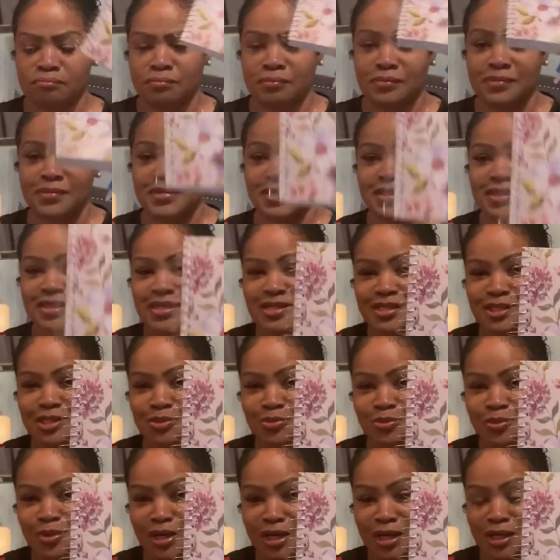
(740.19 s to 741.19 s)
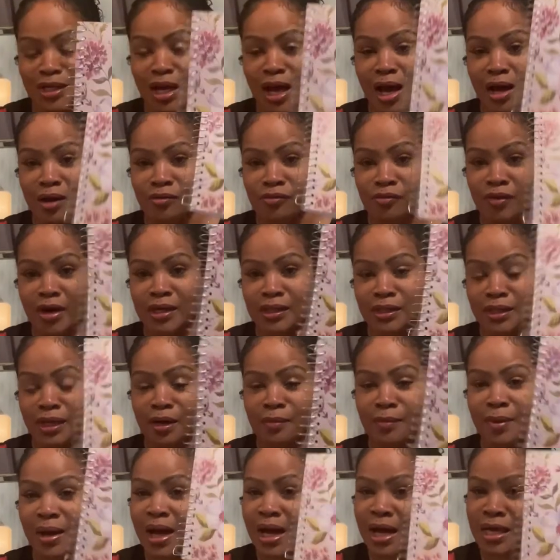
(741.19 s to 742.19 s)
this one. I'll write down
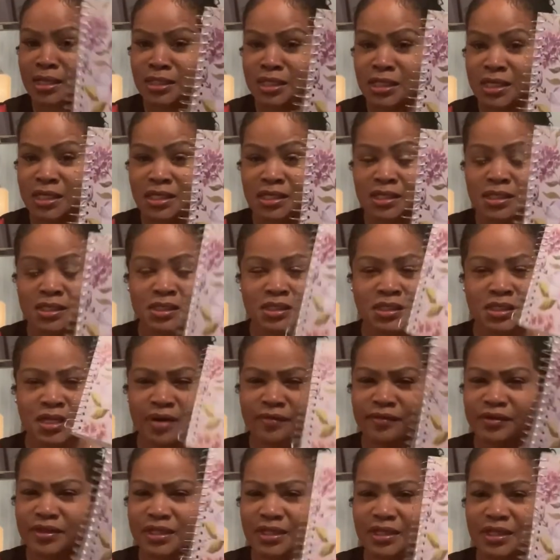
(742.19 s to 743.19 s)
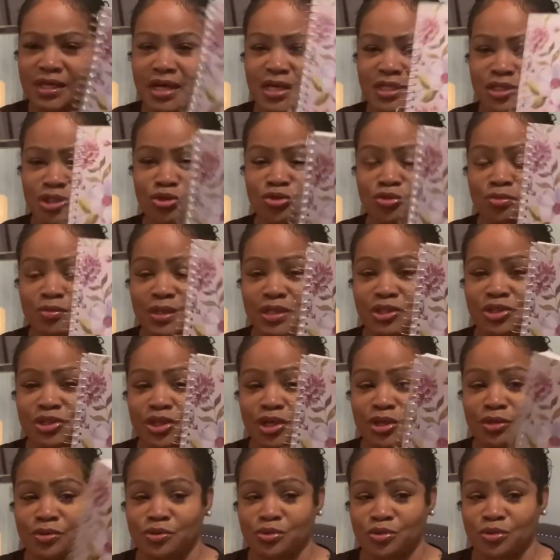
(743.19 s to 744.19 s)
my ideas. Everything that has to do with that
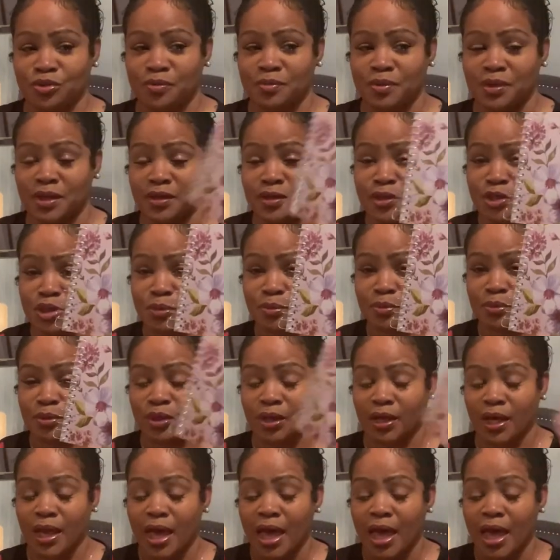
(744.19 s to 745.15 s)
channel is going to be in this book.